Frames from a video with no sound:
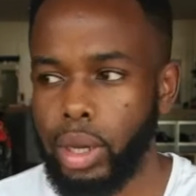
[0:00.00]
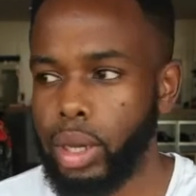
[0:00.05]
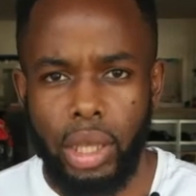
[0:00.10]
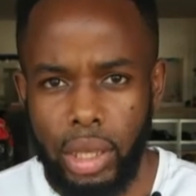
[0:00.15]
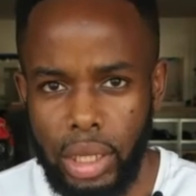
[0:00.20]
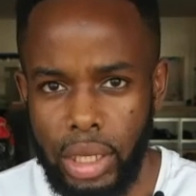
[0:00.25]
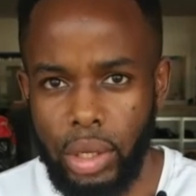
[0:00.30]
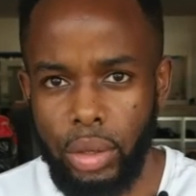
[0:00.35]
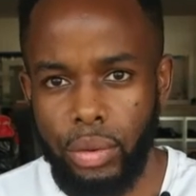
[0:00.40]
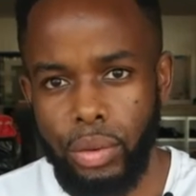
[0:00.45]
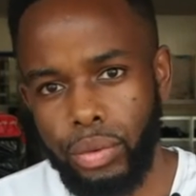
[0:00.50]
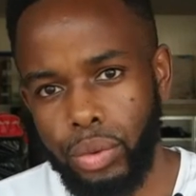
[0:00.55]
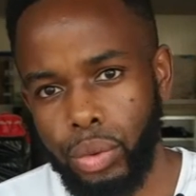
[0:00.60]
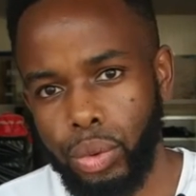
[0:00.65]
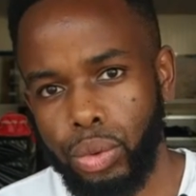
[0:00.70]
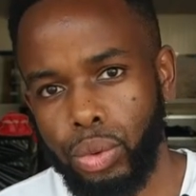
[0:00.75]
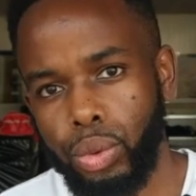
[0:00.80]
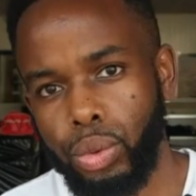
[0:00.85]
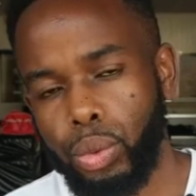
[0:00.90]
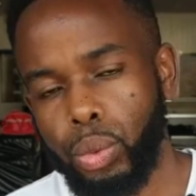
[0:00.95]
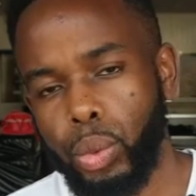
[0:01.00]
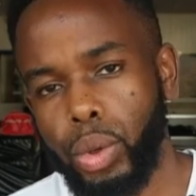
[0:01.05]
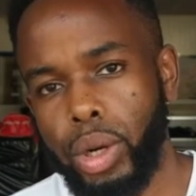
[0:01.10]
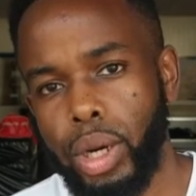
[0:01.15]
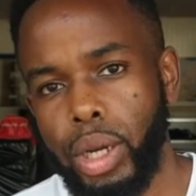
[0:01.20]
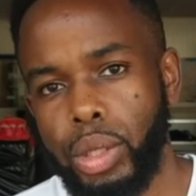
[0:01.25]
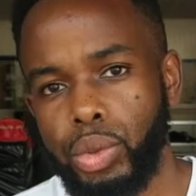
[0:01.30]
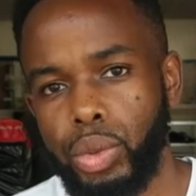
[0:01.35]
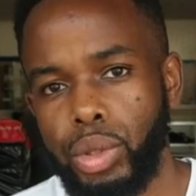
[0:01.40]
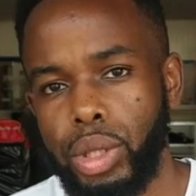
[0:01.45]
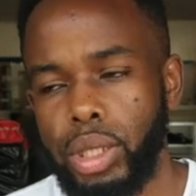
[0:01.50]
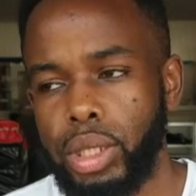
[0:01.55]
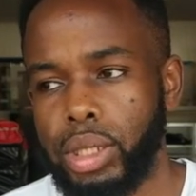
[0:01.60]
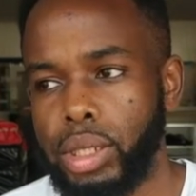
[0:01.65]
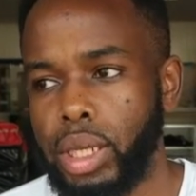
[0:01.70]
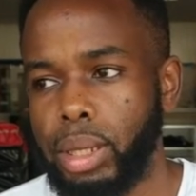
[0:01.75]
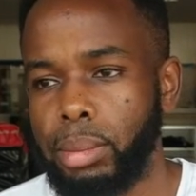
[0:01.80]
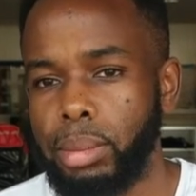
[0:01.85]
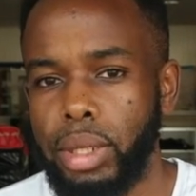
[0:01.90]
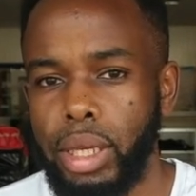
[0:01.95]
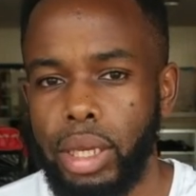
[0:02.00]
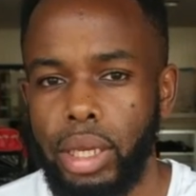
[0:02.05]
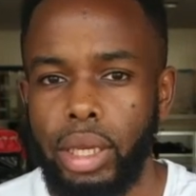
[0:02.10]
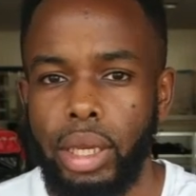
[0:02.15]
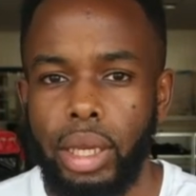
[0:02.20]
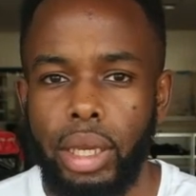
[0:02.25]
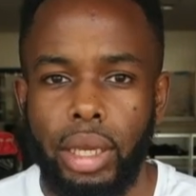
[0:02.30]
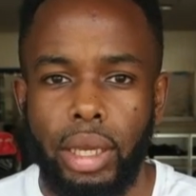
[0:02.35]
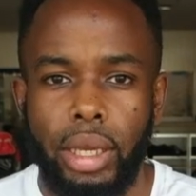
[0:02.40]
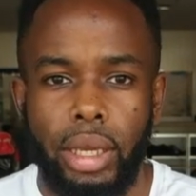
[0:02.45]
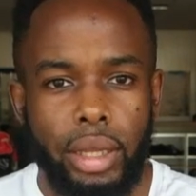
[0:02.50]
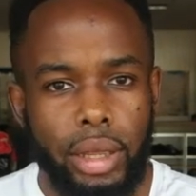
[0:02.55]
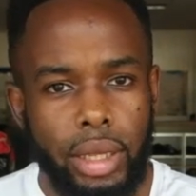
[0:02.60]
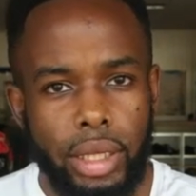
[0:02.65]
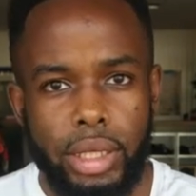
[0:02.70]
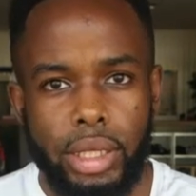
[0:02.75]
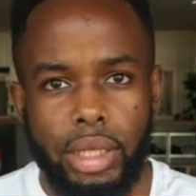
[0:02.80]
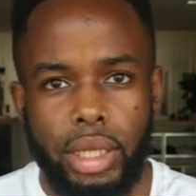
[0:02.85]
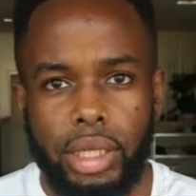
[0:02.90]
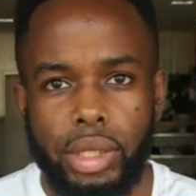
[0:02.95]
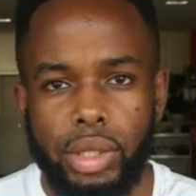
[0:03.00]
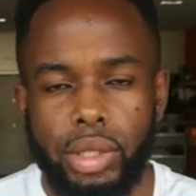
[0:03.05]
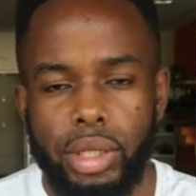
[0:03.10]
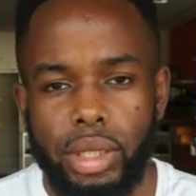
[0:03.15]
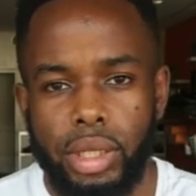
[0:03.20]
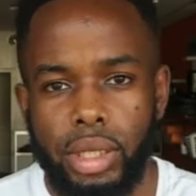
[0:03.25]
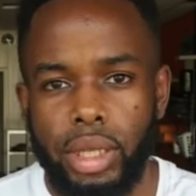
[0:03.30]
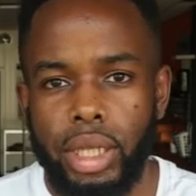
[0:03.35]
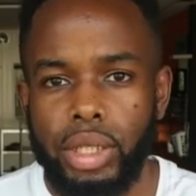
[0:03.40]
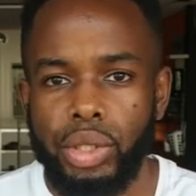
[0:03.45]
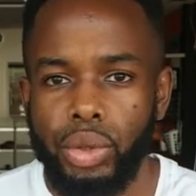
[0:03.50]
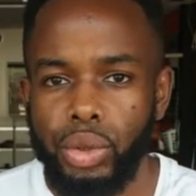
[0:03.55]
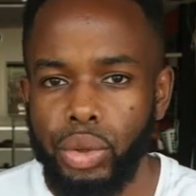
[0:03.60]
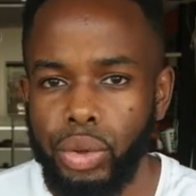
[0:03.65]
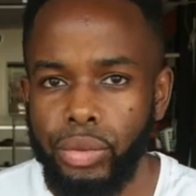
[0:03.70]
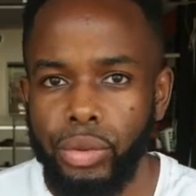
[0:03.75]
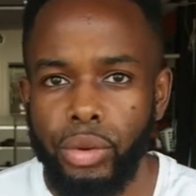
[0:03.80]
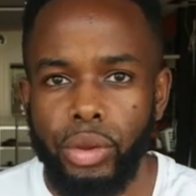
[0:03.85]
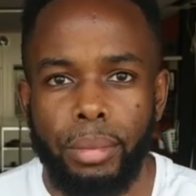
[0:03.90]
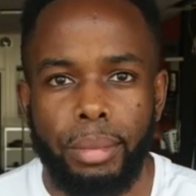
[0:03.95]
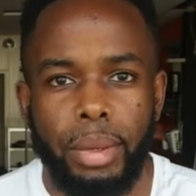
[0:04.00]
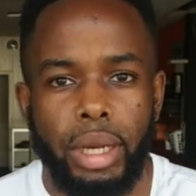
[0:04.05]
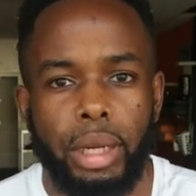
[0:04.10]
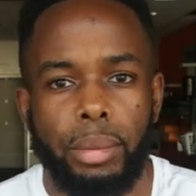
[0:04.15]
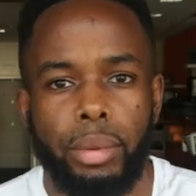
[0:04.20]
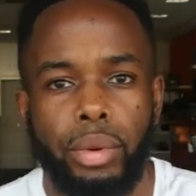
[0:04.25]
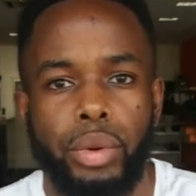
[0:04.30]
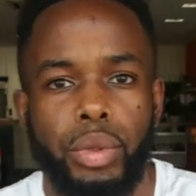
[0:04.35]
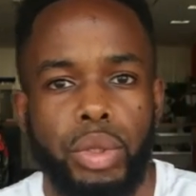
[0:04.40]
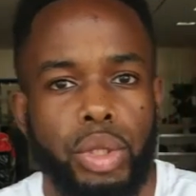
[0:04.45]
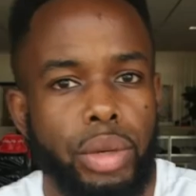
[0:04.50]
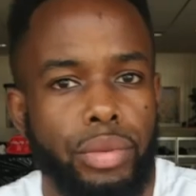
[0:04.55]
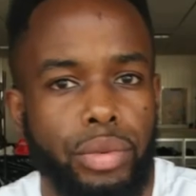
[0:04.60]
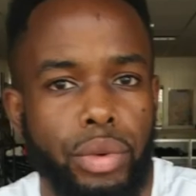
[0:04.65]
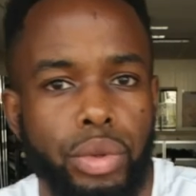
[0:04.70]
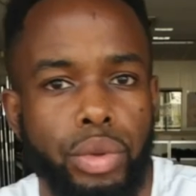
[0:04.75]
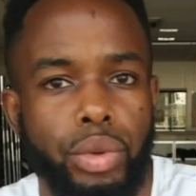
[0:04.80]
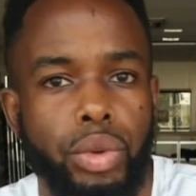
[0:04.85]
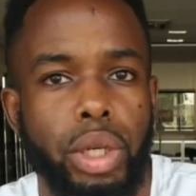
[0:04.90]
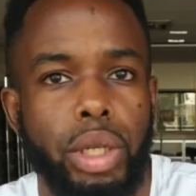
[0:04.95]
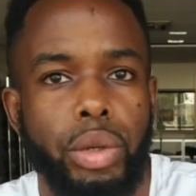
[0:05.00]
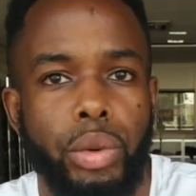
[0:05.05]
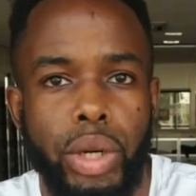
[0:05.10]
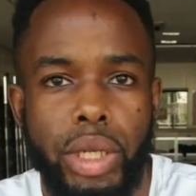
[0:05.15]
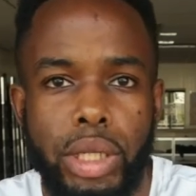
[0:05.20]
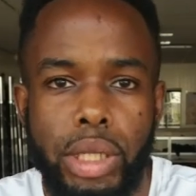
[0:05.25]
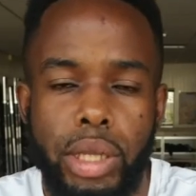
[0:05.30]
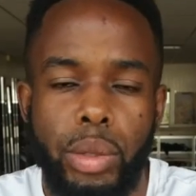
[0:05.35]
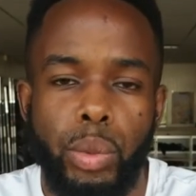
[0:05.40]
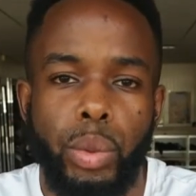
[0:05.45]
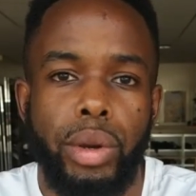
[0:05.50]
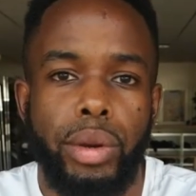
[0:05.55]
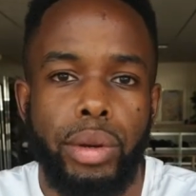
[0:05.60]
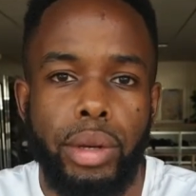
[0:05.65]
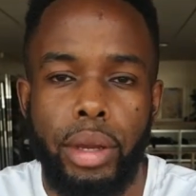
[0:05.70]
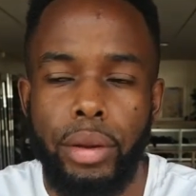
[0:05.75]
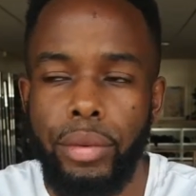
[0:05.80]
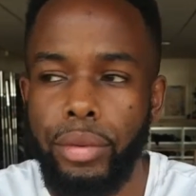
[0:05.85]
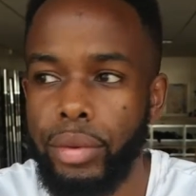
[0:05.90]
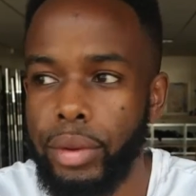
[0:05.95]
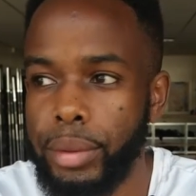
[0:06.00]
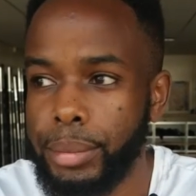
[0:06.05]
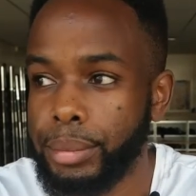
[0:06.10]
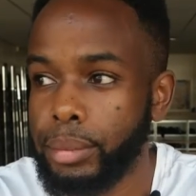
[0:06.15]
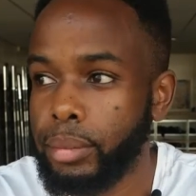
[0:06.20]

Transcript: And then if you do 2 workouts on the same day, that's not good for your body because you have not really rested well enough.